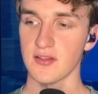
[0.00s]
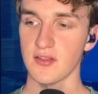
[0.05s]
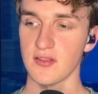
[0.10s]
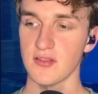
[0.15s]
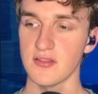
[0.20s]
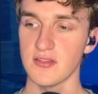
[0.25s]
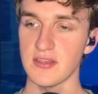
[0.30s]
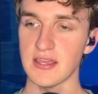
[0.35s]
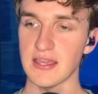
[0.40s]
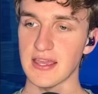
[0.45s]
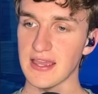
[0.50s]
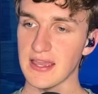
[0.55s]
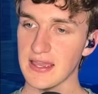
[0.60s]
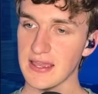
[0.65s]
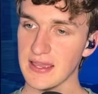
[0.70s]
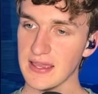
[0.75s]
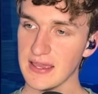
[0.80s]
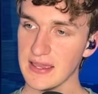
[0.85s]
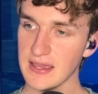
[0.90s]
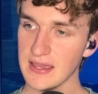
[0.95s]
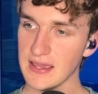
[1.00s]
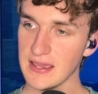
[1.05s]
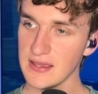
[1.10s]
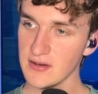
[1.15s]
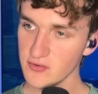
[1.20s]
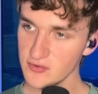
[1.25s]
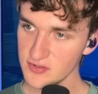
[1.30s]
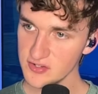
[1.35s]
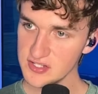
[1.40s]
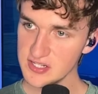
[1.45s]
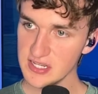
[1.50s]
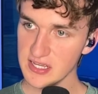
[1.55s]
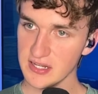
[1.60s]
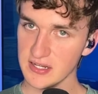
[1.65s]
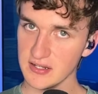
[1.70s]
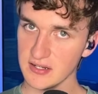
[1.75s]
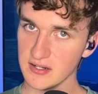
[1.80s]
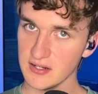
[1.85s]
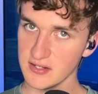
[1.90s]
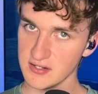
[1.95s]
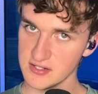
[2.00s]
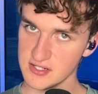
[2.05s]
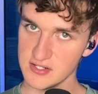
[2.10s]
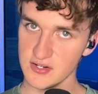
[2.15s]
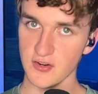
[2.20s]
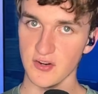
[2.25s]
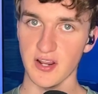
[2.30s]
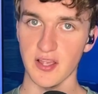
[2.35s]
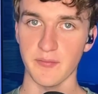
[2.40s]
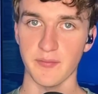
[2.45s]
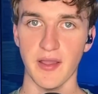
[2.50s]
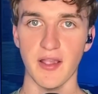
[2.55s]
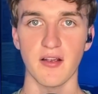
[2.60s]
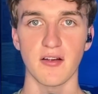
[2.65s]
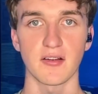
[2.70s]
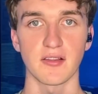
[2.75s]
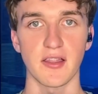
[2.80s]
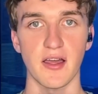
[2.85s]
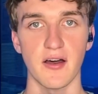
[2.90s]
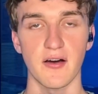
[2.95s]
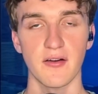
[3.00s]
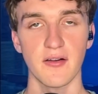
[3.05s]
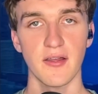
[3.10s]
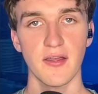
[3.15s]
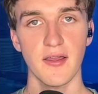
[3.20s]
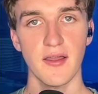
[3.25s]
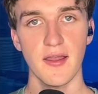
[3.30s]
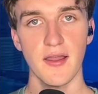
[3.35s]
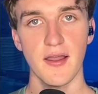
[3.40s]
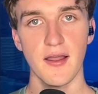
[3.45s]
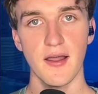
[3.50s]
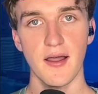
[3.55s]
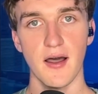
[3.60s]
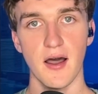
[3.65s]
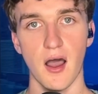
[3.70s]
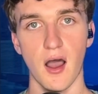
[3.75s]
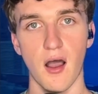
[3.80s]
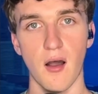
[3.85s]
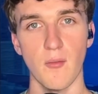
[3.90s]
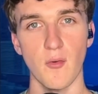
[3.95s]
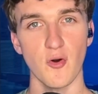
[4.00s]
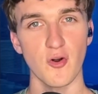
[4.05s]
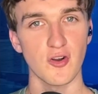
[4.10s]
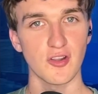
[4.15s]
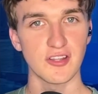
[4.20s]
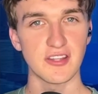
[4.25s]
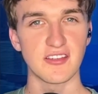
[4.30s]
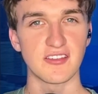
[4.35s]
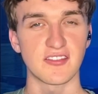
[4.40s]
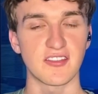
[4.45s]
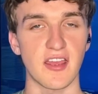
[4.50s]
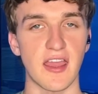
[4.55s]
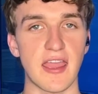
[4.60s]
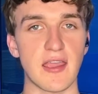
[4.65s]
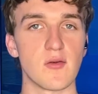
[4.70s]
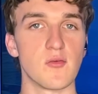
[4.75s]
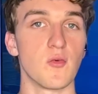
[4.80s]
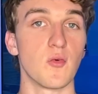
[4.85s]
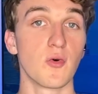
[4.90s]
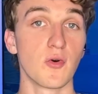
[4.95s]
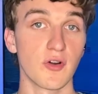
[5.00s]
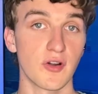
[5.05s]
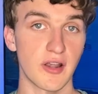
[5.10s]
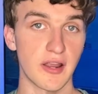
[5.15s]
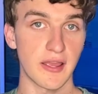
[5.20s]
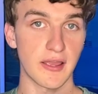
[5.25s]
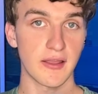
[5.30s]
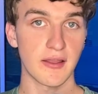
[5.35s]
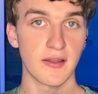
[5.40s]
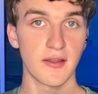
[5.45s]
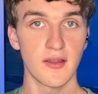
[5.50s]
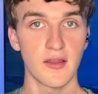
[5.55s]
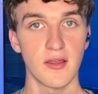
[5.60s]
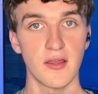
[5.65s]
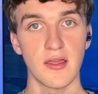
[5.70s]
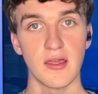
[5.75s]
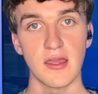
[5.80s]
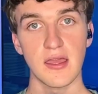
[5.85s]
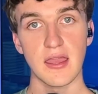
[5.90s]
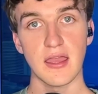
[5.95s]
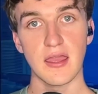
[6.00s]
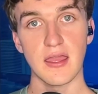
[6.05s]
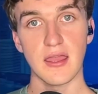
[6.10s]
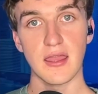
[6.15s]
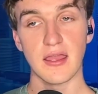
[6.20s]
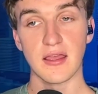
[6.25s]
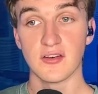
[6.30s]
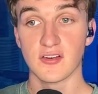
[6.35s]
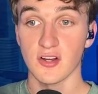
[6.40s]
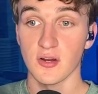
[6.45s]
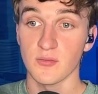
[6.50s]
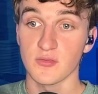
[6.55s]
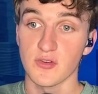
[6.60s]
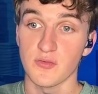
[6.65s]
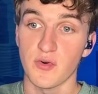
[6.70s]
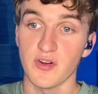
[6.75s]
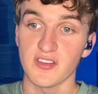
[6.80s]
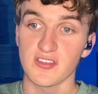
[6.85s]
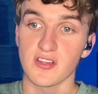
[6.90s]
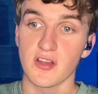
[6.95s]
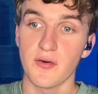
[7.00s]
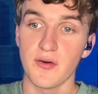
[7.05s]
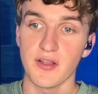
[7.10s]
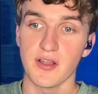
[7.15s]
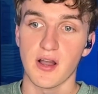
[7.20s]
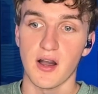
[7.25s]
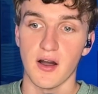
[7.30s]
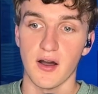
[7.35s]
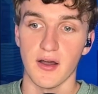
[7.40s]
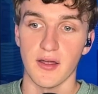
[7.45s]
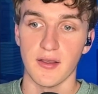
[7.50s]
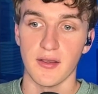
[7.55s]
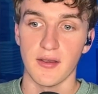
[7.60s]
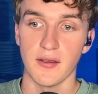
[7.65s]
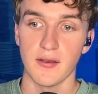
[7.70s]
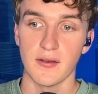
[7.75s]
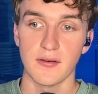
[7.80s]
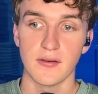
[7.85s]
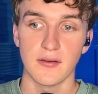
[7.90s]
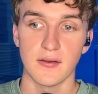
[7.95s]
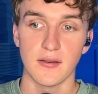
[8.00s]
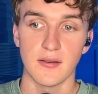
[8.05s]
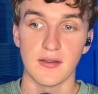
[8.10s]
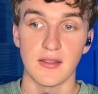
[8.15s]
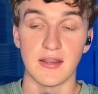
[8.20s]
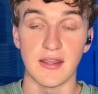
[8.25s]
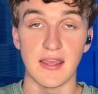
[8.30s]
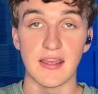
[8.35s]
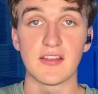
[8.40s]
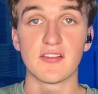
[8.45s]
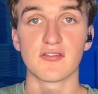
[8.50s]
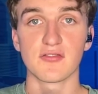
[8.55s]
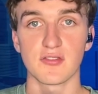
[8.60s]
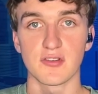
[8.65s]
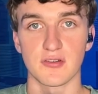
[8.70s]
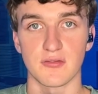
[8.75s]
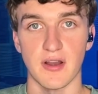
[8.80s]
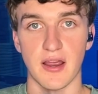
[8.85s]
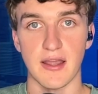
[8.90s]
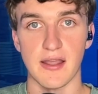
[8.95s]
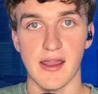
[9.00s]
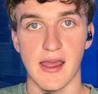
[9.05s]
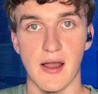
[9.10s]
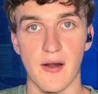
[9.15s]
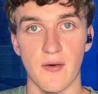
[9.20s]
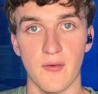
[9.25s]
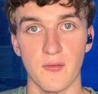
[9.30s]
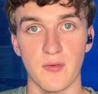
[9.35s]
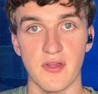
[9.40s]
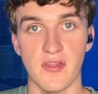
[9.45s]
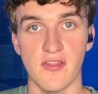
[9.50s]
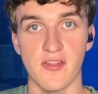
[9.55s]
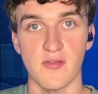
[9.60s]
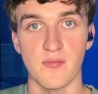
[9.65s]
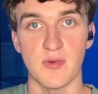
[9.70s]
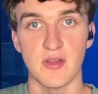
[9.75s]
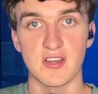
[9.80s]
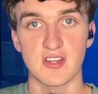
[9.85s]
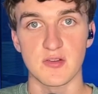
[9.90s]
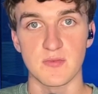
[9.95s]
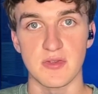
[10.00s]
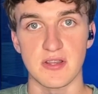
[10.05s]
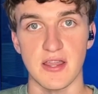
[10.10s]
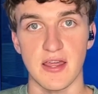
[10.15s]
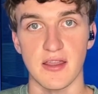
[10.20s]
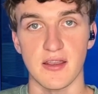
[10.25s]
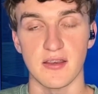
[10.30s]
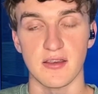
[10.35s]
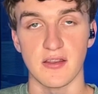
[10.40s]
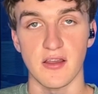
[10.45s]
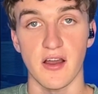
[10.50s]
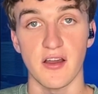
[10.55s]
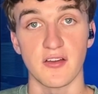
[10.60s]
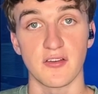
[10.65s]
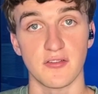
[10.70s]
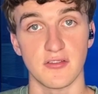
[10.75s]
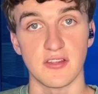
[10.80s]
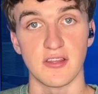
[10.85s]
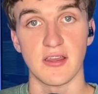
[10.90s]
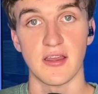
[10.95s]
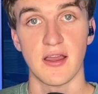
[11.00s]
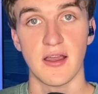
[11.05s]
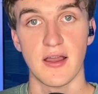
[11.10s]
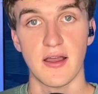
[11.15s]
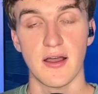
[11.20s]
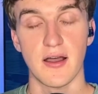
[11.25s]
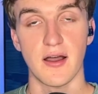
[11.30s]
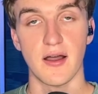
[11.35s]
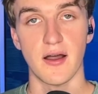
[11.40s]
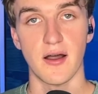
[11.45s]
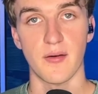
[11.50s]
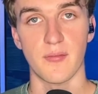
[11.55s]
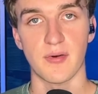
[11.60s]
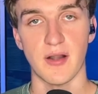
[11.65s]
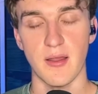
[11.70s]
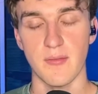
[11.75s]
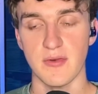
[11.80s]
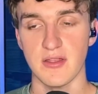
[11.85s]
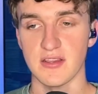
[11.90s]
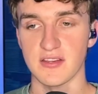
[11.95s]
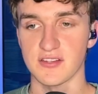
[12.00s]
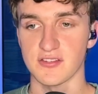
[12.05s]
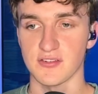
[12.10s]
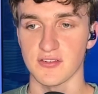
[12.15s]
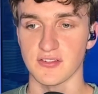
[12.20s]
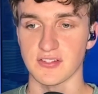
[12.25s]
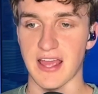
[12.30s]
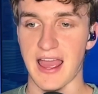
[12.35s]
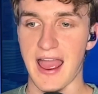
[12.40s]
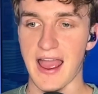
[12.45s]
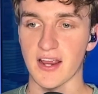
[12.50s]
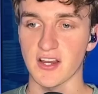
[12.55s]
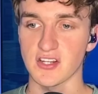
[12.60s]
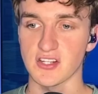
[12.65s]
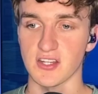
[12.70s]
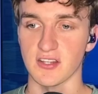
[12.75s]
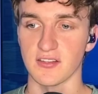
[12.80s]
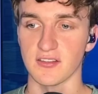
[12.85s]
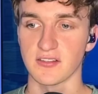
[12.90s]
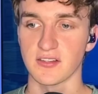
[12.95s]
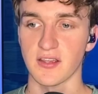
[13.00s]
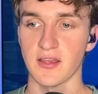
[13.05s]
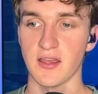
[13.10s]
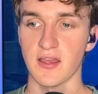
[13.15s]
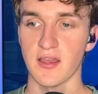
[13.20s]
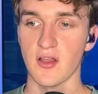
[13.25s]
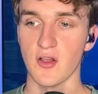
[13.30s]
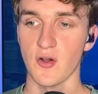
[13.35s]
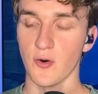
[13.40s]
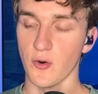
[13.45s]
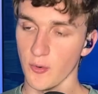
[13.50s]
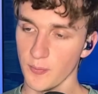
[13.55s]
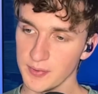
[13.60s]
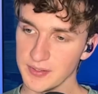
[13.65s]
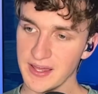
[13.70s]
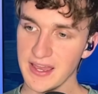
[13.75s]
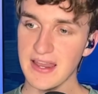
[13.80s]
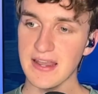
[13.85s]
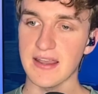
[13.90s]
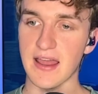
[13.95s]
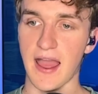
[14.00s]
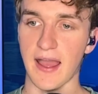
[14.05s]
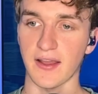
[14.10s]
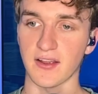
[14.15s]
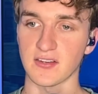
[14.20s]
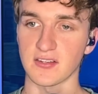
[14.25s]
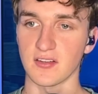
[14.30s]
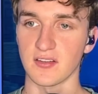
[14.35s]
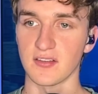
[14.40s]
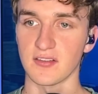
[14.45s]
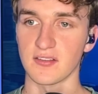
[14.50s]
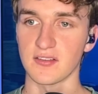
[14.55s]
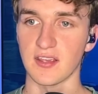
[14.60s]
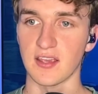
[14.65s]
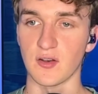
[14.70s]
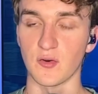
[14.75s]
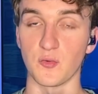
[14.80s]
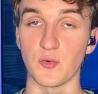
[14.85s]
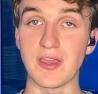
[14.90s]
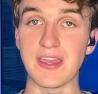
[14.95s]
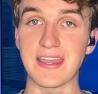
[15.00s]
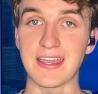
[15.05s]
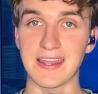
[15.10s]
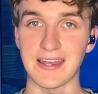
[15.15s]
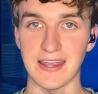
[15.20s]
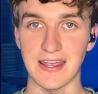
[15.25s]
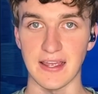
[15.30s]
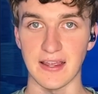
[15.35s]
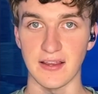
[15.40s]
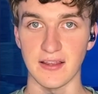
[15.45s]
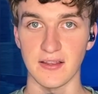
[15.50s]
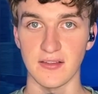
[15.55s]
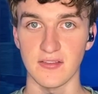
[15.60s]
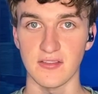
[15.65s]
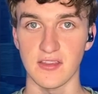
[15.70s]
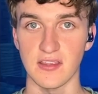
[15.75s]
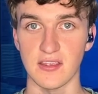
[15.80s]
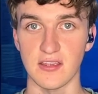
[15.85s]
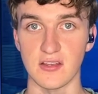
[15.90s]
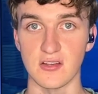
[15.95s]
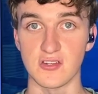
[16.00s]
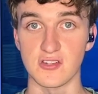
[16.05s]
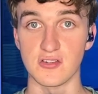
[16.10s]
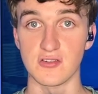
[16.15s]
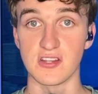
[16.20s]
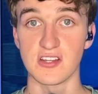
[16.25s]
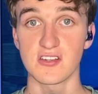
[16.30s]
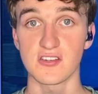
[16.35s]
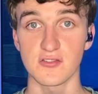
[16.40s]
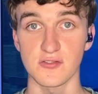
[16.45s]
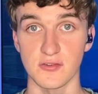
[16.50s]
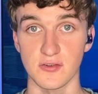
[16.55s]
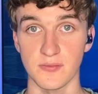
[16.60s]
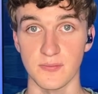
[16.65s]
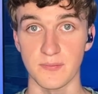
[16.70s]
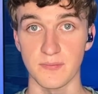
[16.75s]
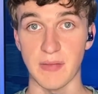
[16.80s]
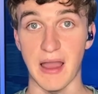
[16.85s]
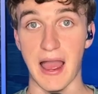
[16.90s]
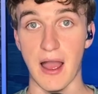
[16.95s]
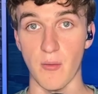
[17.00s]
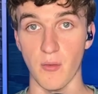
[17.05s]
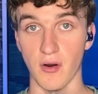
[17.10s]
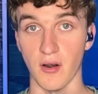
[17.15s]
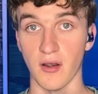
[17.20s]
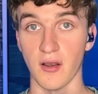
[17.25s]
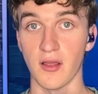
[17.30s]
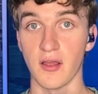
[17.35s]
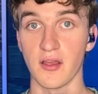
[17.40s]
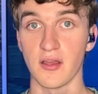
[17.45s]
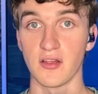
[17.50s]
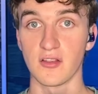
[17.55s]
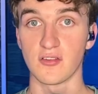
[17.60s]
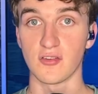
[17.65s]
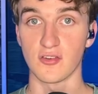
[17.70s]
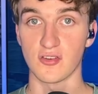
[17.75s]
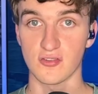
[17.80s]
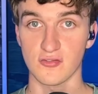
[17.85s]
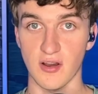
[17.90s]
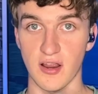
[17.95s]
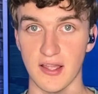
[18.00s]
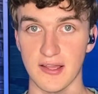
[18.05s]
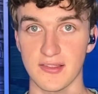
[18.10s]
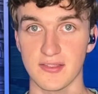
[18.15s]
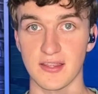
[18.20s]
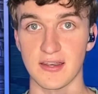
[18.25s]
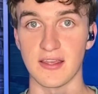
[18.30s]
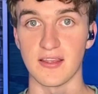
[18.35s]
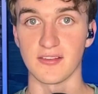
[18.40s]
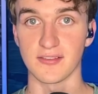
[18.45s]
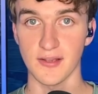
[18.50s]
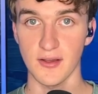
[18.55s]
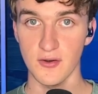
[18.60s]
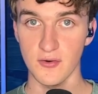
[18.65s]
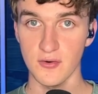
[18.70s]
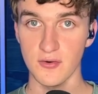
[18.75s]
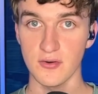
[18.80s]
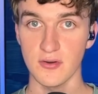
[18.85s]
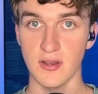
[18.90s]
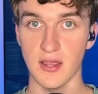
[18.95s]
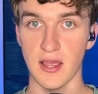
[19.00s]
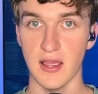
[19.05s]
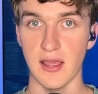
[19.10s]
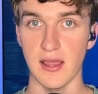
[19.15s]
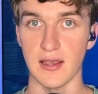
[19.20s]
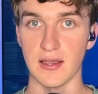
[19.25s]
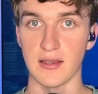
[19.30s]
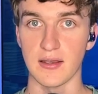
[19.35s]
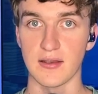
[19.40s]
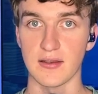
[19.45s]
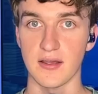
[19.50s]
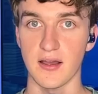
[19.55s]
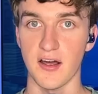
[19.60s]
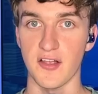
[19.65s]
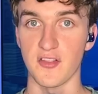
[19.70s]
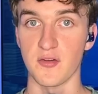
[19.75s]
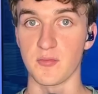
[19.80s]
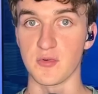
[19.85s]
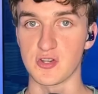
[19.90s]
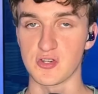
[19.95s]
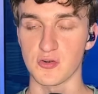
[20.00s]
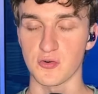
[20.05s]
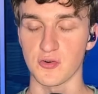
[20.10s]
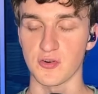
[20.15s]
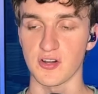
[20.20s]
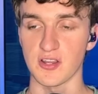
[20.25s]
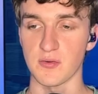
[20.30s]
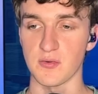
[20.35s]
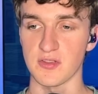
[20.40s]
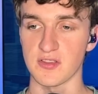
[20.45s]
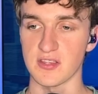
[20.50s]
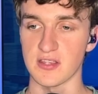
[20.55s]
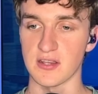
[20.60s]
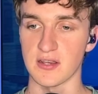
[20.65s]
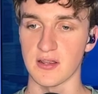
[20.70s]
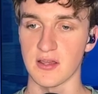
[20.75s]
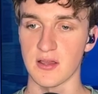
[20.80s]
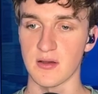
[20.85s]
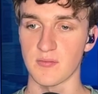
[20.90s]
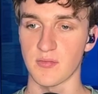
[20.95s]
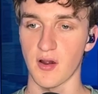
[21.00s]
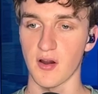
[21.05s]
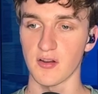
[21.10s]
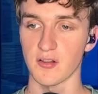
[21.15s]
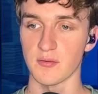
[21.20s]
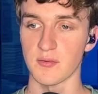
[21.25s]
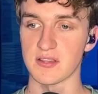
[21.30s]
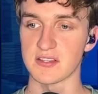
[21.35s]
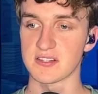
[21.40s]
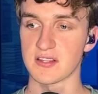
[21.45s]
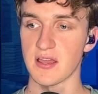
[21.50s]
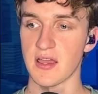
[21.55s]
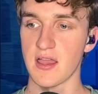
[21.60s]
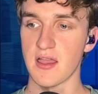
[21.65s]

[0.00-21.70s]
the interesting and concerning parallel, or at least a warning, in terms of what's going on in Israel right now with Benjamin Netanyahu, the prime minister's actions or planned actions in weakening the judicial power to strengthen his own and the majority within parliament's